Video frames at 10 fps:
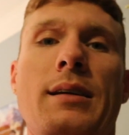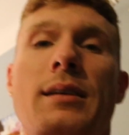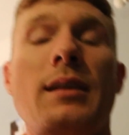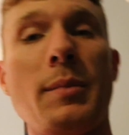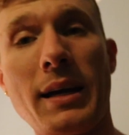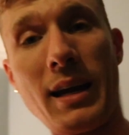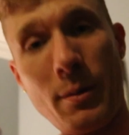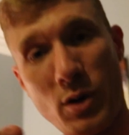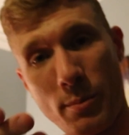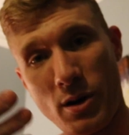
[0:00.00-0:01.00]
yeah, and then my
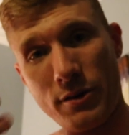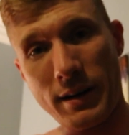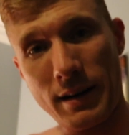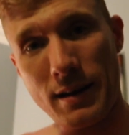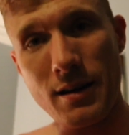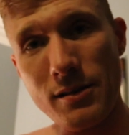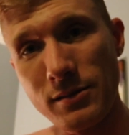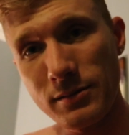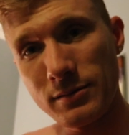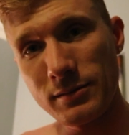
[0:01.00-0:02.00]
camera I'm on right
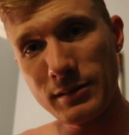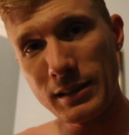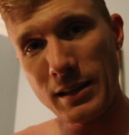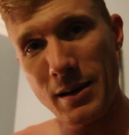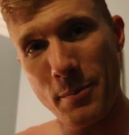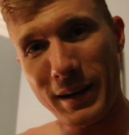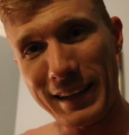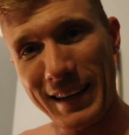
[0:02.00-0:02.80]
now, my